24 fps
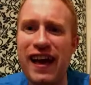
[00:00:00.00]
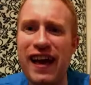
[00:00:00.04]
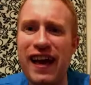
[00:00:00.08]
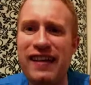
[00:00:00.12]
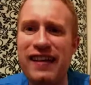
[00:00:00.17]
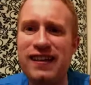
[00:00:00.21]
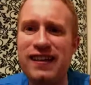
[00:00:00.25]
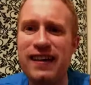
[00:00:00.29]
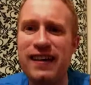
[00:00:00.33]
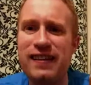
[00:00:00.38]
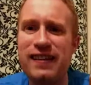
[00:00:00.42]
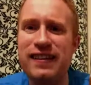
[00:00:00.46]

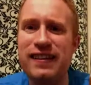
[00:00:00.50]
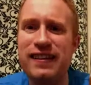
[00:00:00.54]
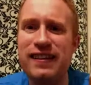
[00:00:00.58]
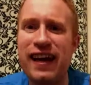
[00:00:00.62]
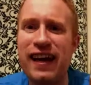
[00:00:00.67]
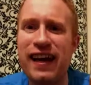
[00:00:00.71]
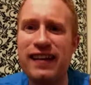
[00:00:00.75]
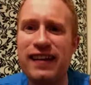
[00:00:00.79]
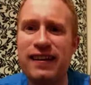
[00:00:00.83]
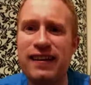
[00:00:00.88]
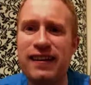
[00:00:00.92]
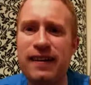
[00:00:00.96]
end, you
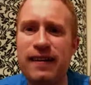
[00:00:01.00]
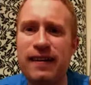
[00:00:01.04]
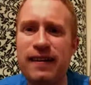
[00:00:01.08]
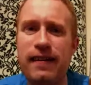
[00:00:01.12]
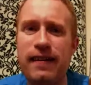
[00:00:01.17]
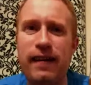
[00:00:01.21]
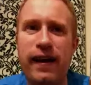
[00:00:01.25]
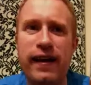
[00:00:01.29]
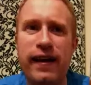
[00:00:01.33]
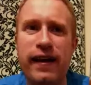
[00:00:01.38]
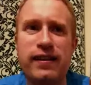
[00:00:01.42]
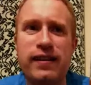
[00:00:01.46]
get
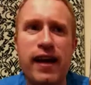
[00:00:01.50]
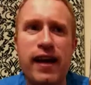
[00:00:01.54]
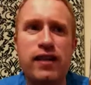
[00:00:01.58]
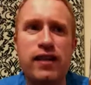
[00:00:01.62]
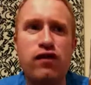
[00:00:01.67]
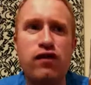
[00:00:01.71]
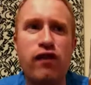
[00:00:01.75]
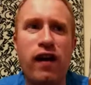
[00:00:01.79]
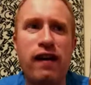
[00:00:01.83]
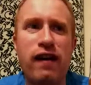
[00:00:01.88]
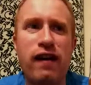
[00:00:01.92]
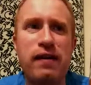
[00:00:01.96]
it's
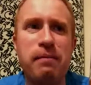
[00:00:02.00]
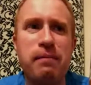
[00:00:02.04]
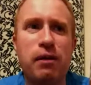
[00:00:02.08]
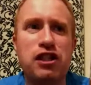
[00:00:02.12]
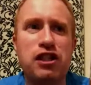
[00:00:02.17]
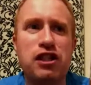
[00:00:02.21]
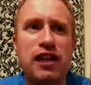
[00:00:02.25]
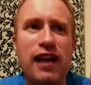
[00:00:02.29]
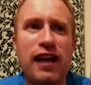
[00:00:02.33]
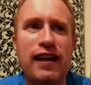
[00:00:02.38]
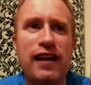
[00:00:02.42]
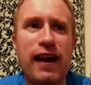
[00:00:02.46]
very
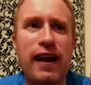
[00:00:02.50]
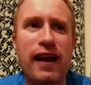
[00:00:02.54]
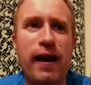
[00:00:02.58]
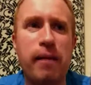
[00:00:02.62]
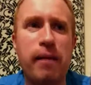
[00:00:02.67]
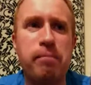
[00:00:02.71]
much like